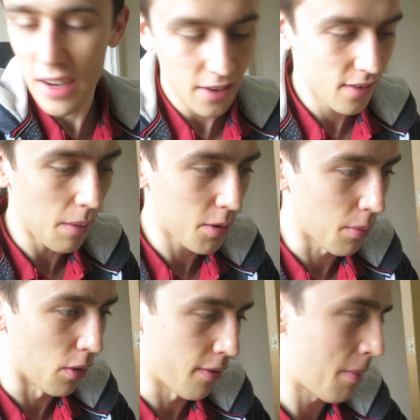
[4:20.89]
it
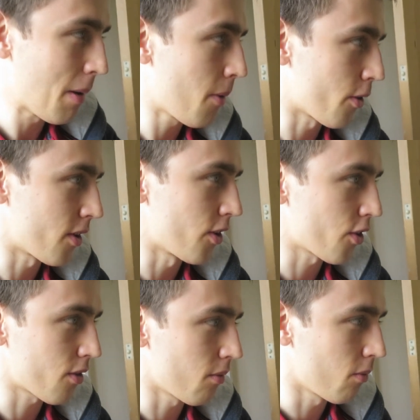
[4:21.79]
acceptable for people to
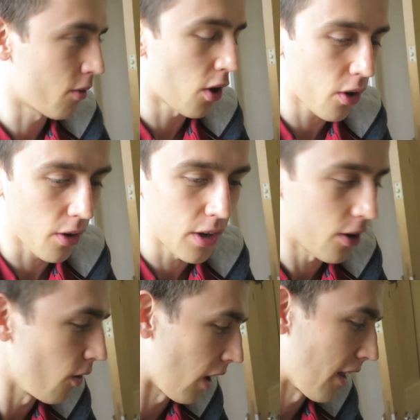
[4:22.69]
just knock on your
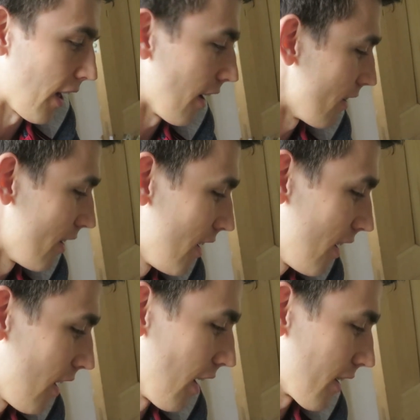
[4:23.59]
door like that?
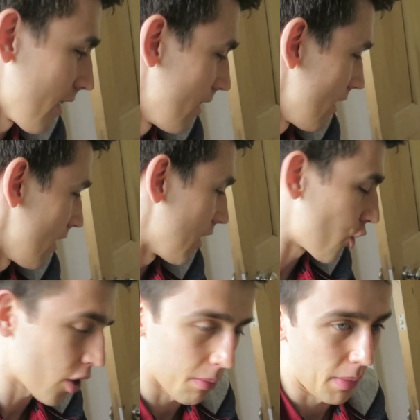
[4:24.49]
Like, it
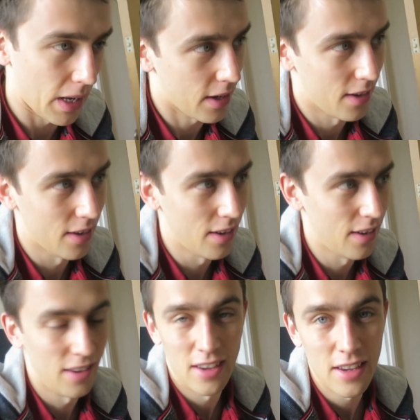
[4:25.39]
shouldn't be.
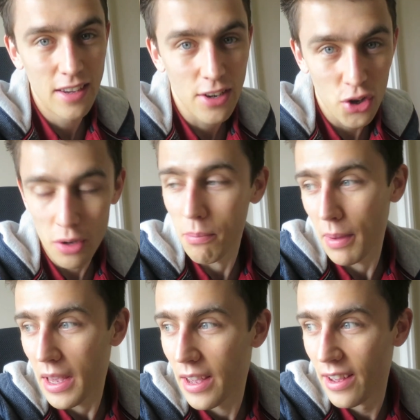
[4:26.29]
It shouldn't
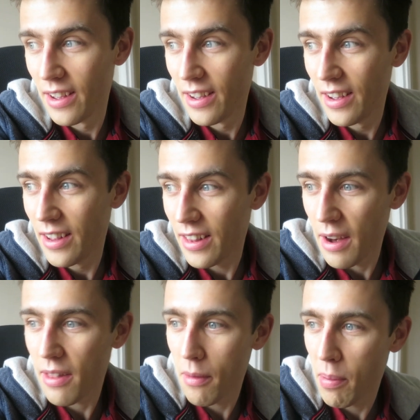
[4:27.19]
be.
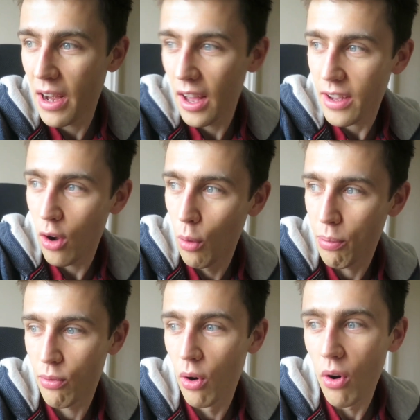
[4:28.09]
There'd be, like,
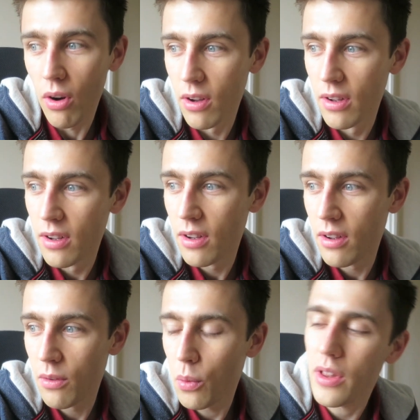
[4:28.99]
uproar.
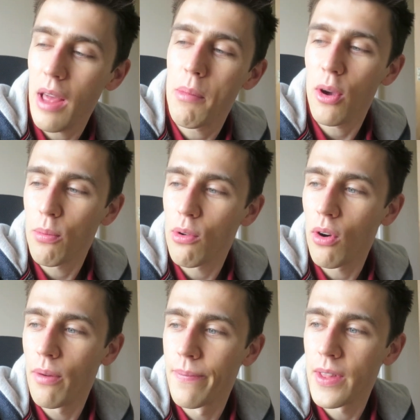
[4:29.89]
Would there be
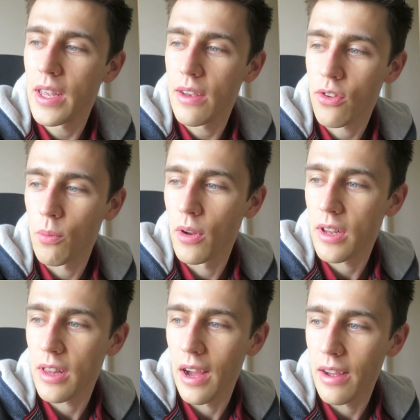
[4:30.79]
uproar if someone
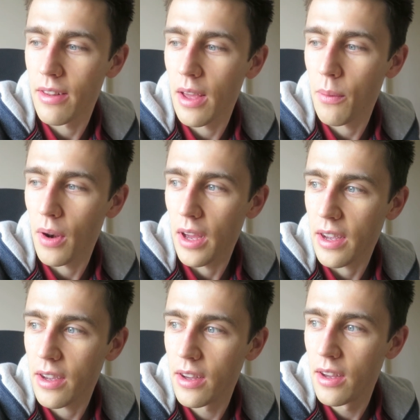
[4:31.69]
did that and they were
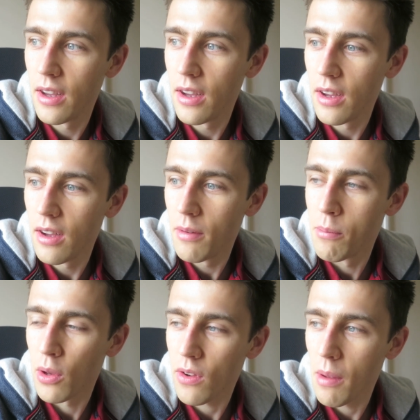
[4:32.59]
like
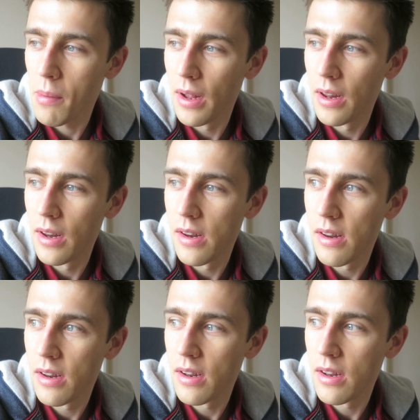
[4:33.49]
Muslim?
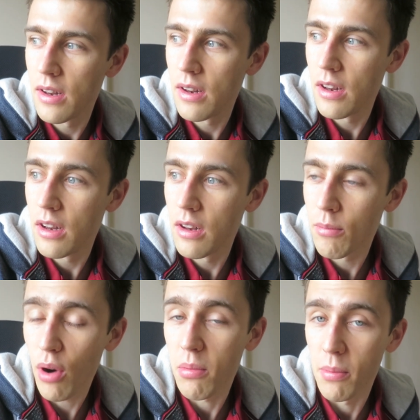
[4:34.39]

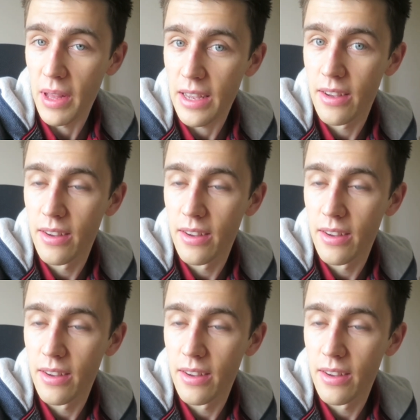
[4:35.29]
Probably.